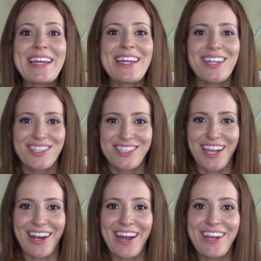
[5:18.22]

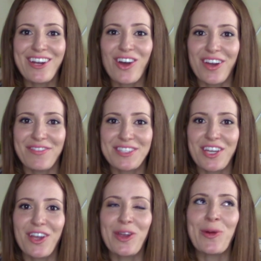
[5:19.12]
insane. I cannot even
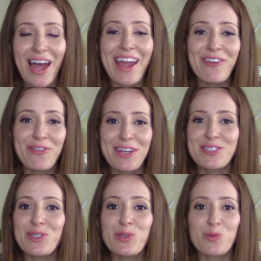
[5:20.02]
tell you. I have
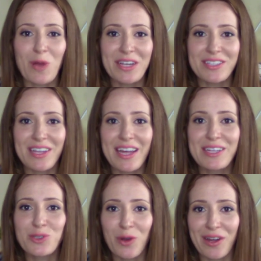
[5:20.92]
friends whose rent
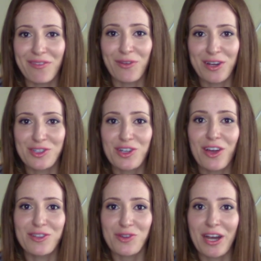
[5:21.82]
is going up
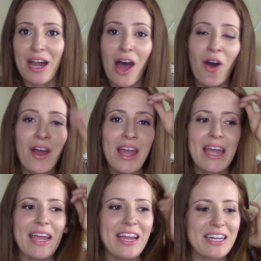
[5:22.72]
$400 right now,
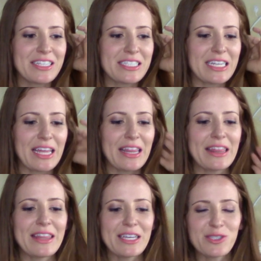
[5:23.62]
and
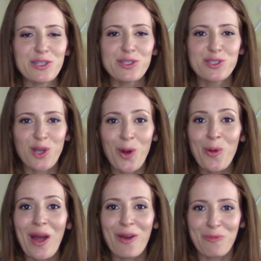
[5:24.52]
things are
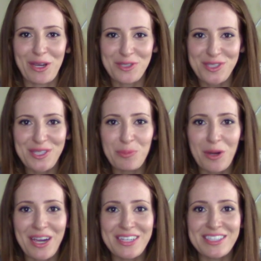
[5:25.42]
so outrageously
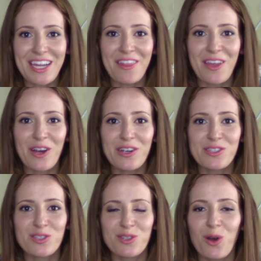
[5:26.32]
priced and there
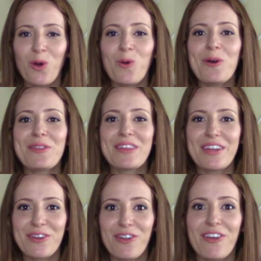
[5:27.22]
is so
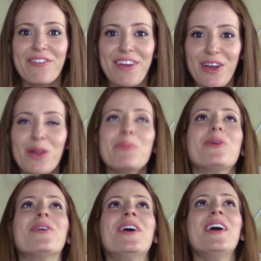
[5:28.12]
little
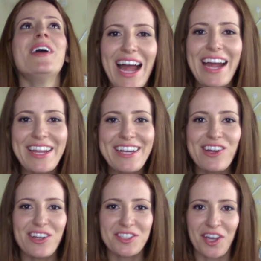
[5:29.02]
available. I
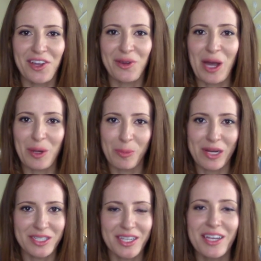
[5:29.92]
cannot tell you how
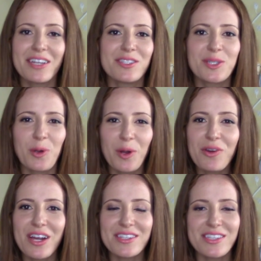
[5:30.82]
depressing it is to go
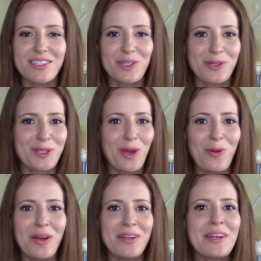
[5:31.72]
on Craigslist or to
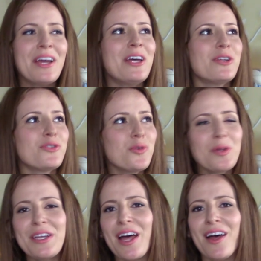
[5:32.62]
go on
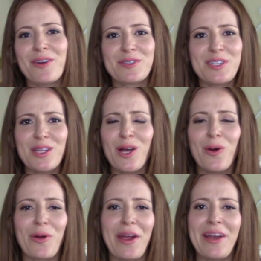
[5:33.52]
Trulia or
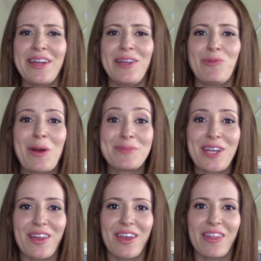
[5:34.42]
Zillow or any
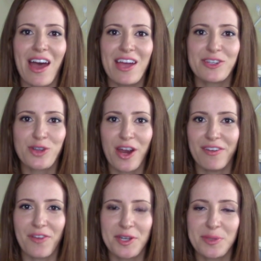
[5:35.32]
website like that and try
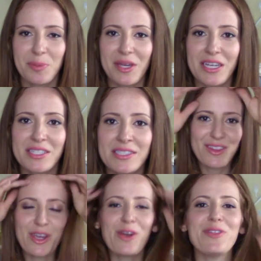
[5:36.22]
and find a place.
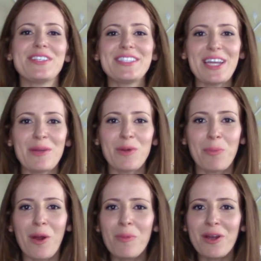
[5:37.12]
There are the same
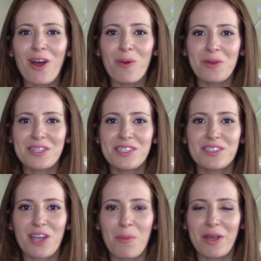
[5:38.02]
apartment
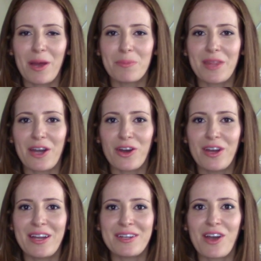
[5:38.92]
complexes coming up that are
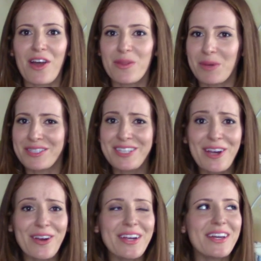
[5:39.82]
in not the best
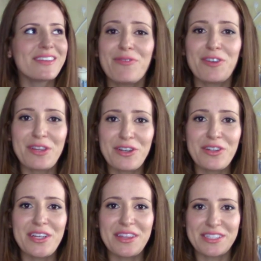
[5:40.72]
areas for
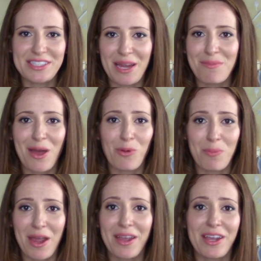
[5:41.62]
literally the same that
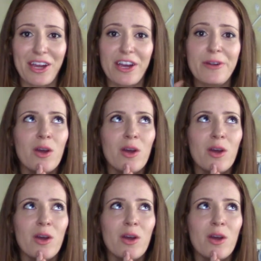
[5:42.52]
we're paying here,